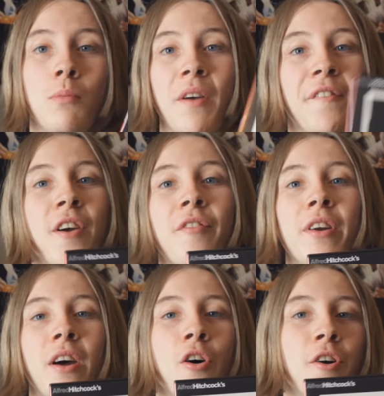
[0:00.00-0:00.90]
My
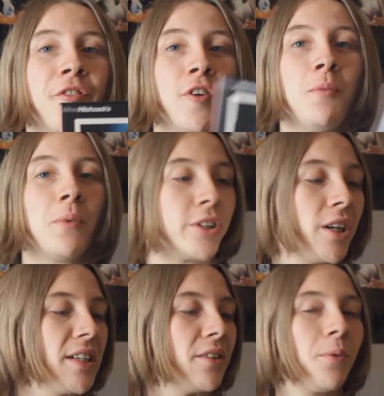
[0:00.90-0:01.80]
favourite horror film, which
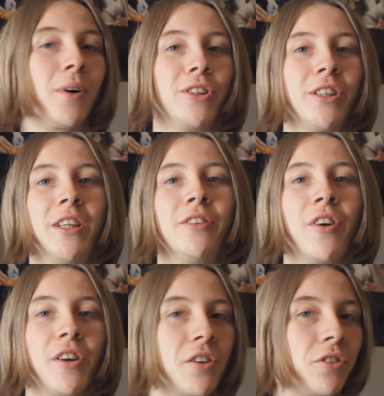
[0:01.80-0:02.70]
I need to watch again
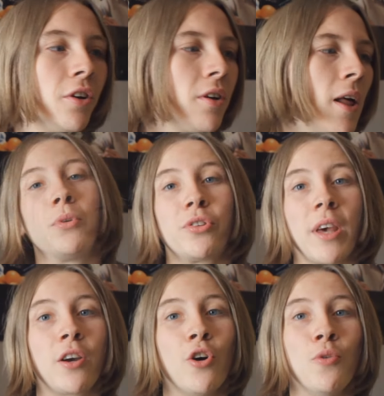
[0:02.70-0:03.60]
very soon.
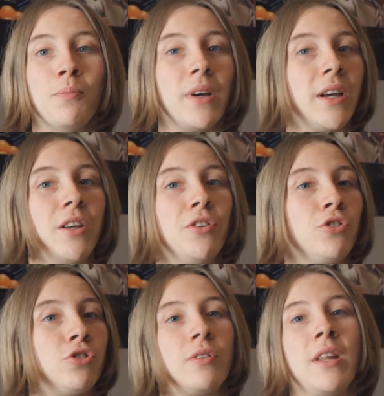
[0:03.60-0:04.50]
Psycho
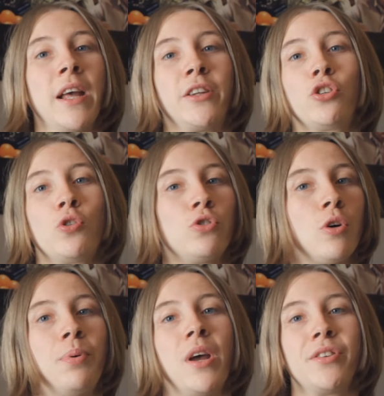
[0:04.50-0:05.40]
is it just goes
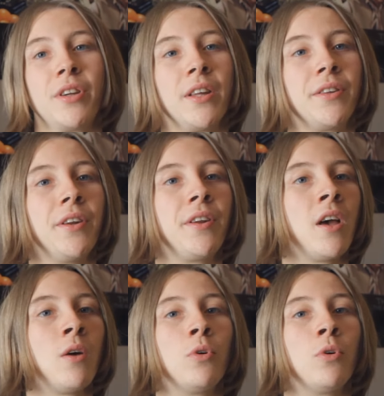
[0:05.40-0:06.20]
unprecedented.